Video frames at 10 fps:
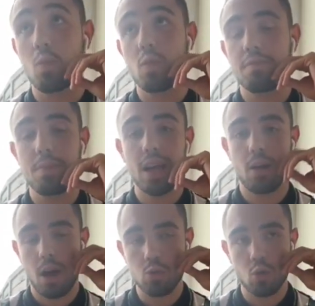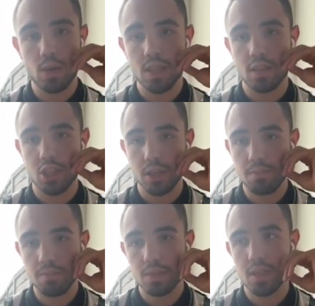With me, I was always in the
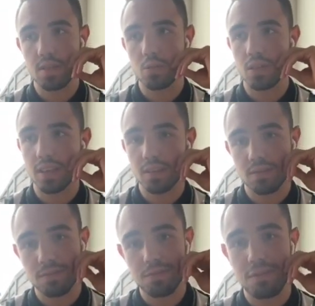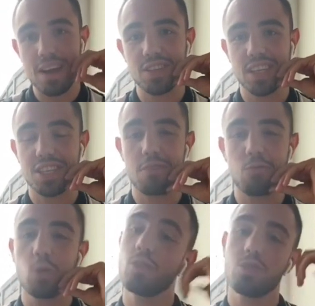gym since I was like 5, 6 year
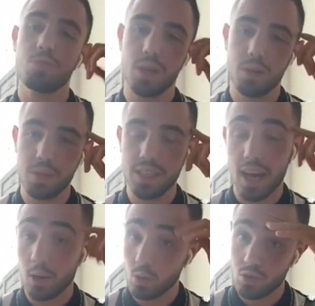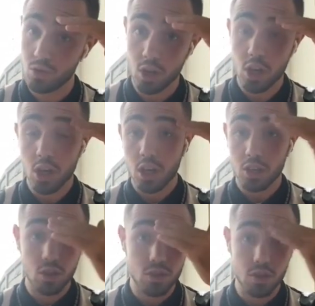old because me dad owns
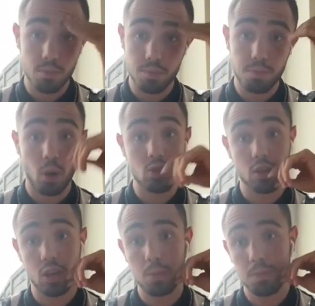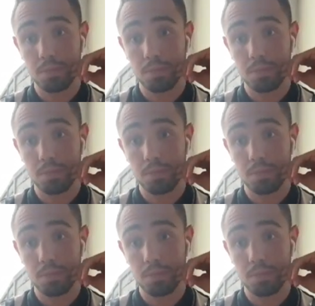Dunstan Boxing Club.